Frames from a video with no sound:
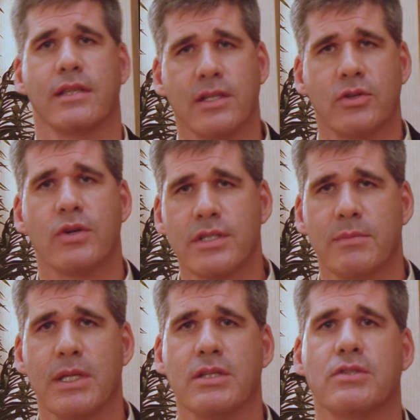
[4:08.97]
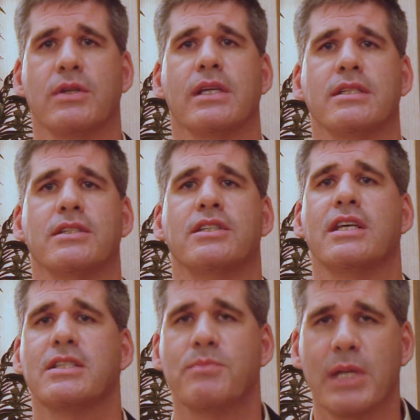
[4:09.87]
And the tourism industry is
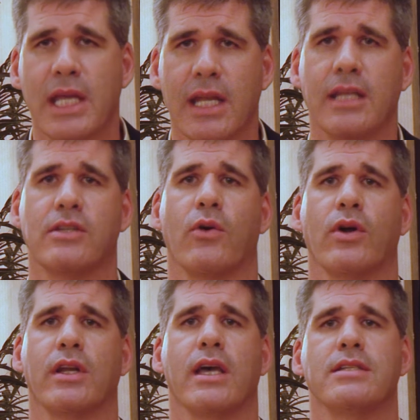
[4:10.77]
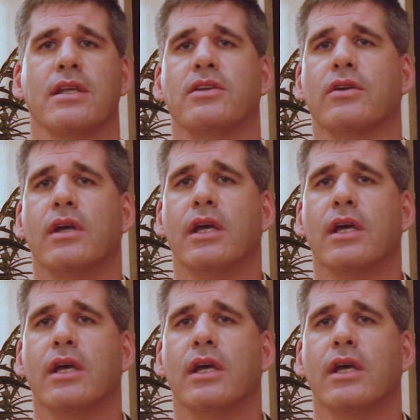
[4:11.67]
just beginning to organize under